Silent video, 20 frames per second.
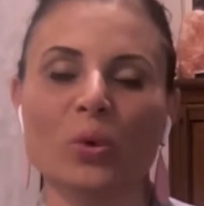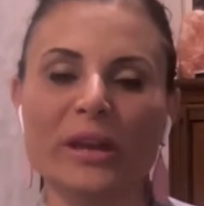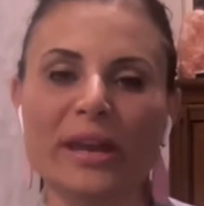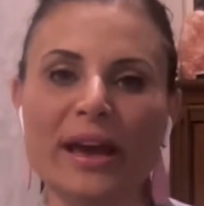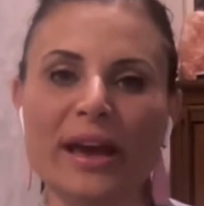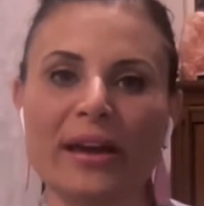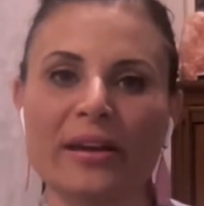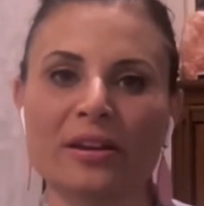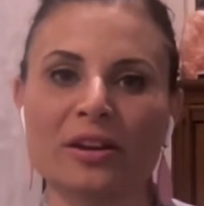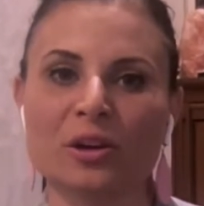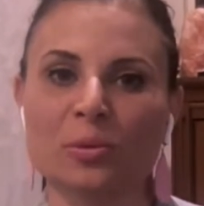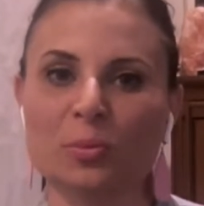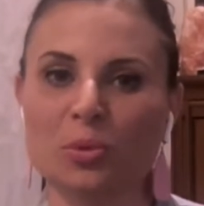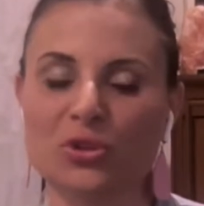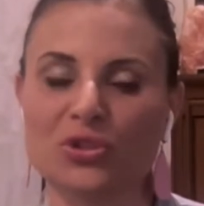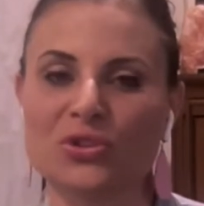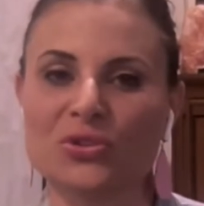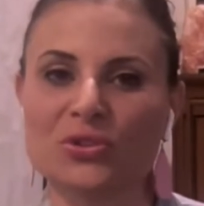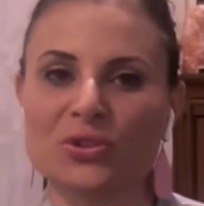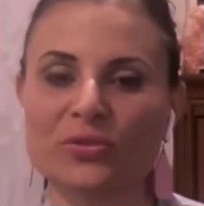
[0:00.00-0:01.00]
We had
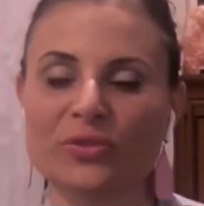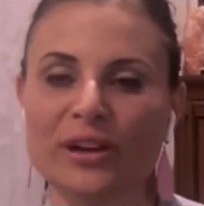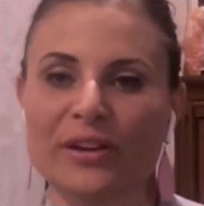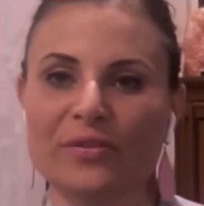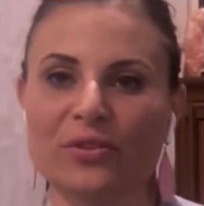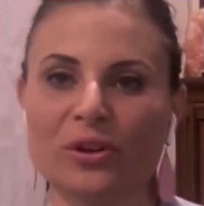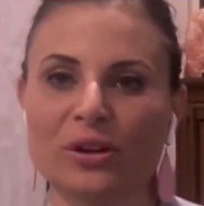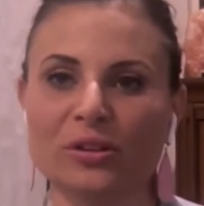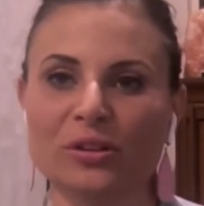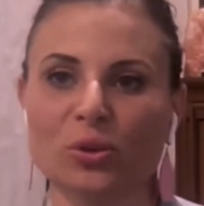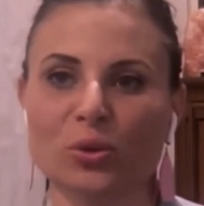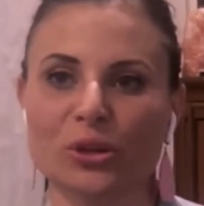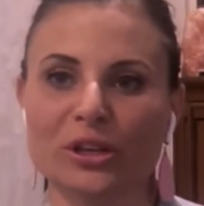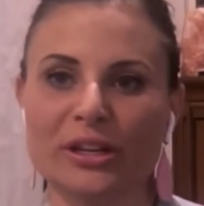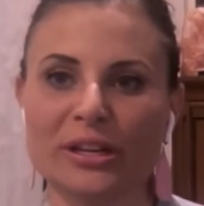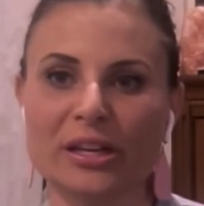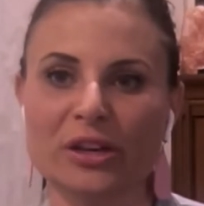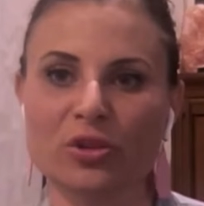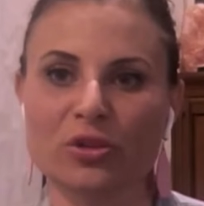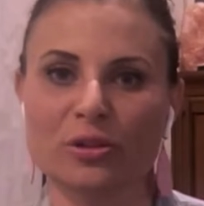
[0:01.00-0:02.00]
an abortion survivor on,
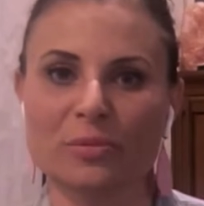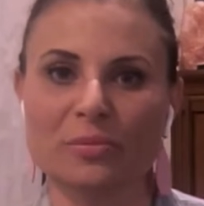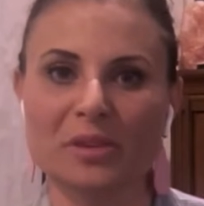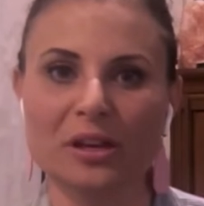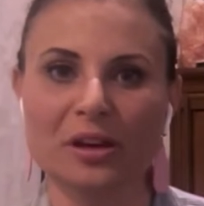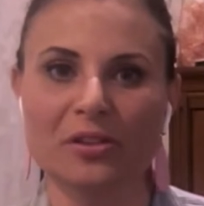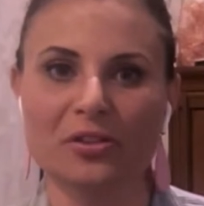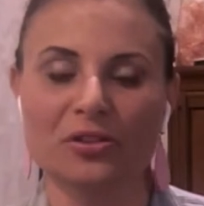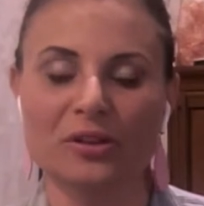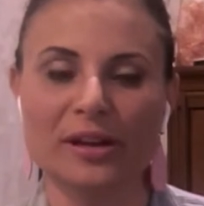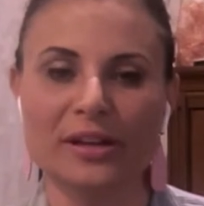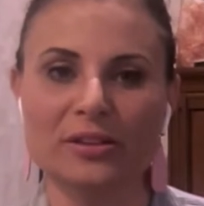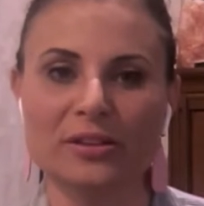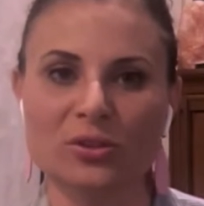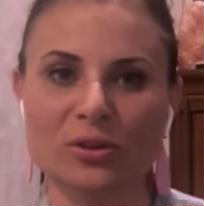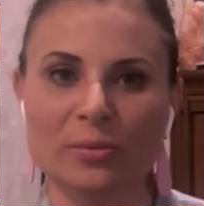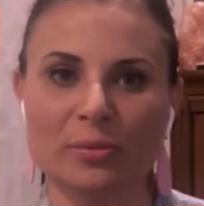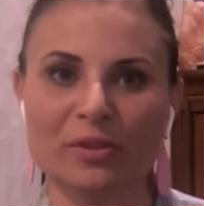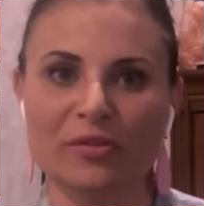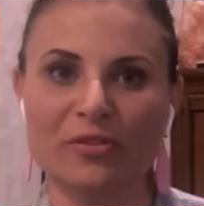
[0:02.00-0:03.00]
Laura Ingraham, the other
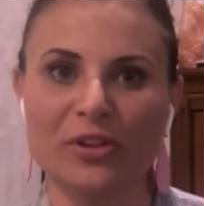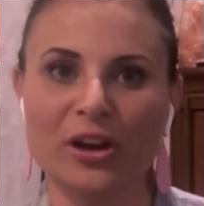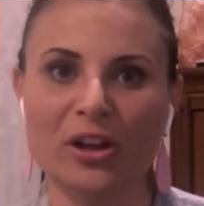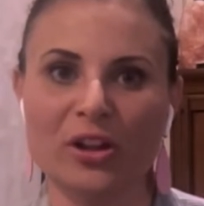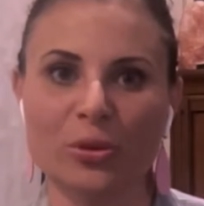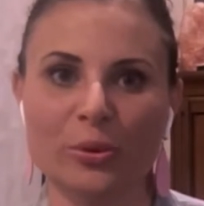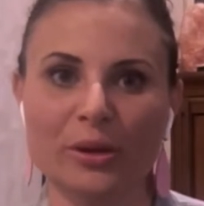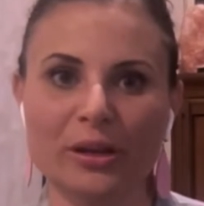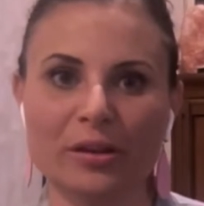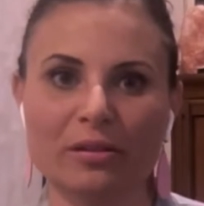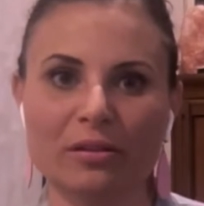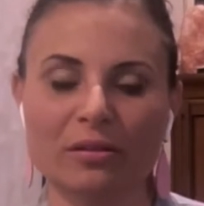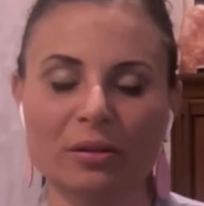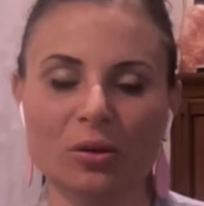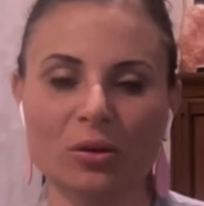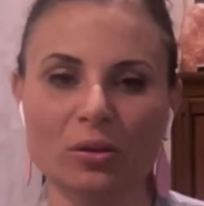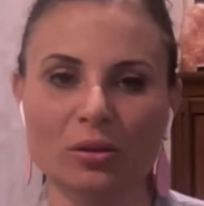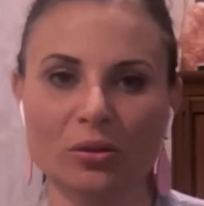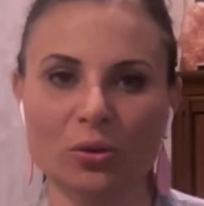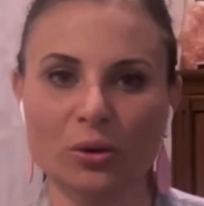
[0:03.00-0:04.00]
night, so I've been
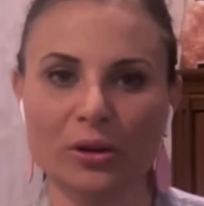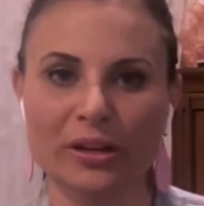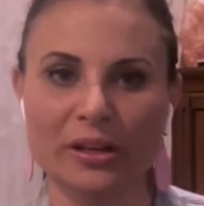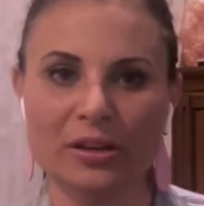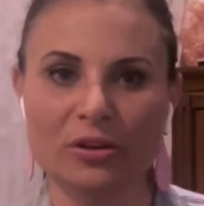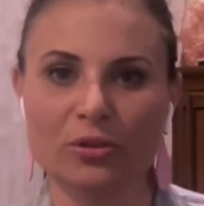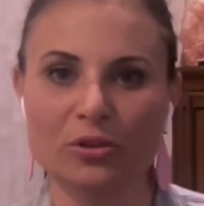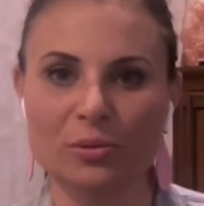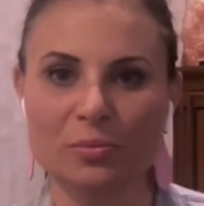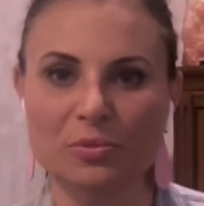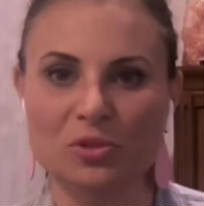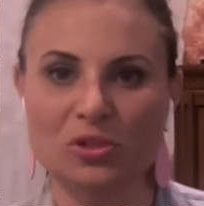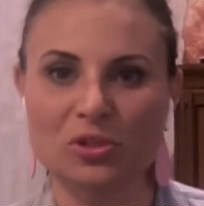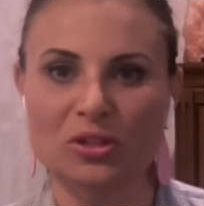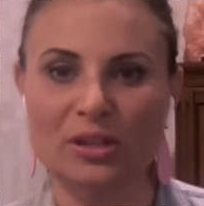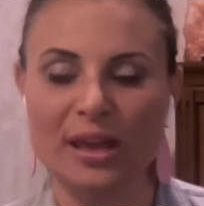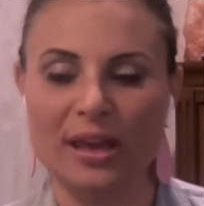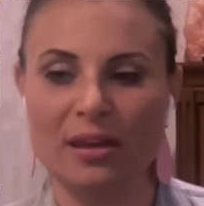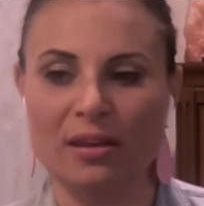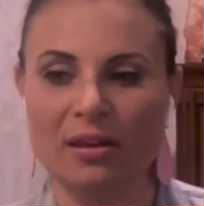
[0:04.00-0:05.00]
following Laura
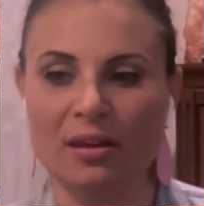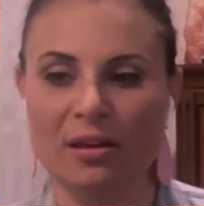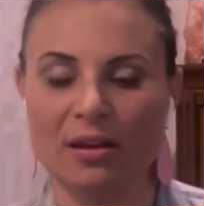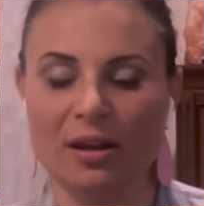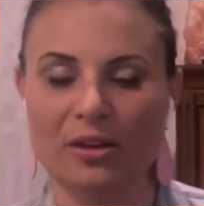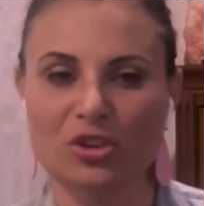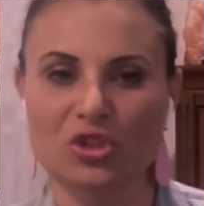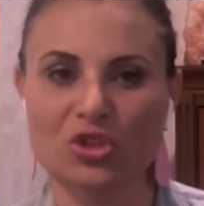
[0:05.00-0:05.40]
Ingram's